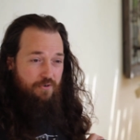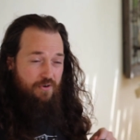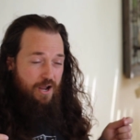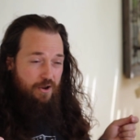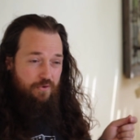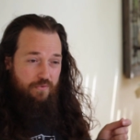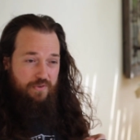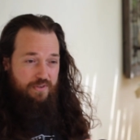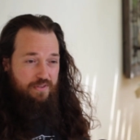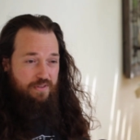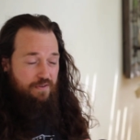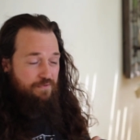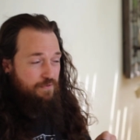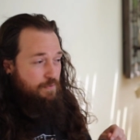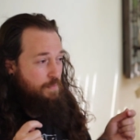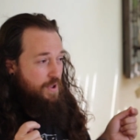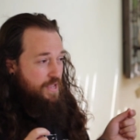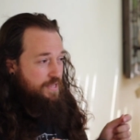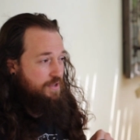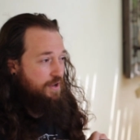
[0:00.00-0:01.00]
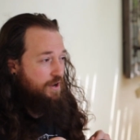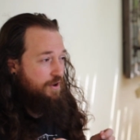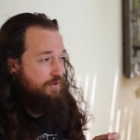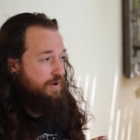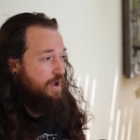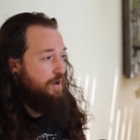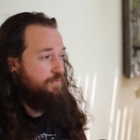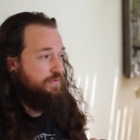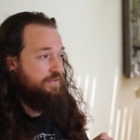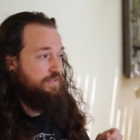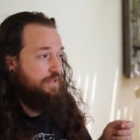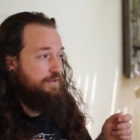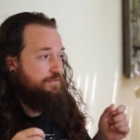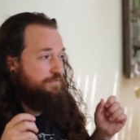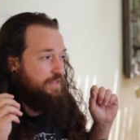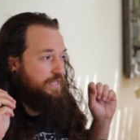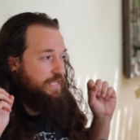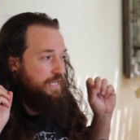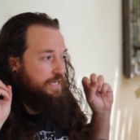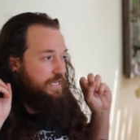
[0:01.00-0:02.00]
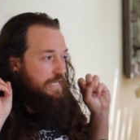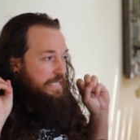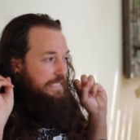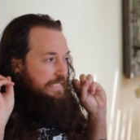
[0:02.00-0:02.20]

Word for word: around with stuff and messing around with stuff, and then,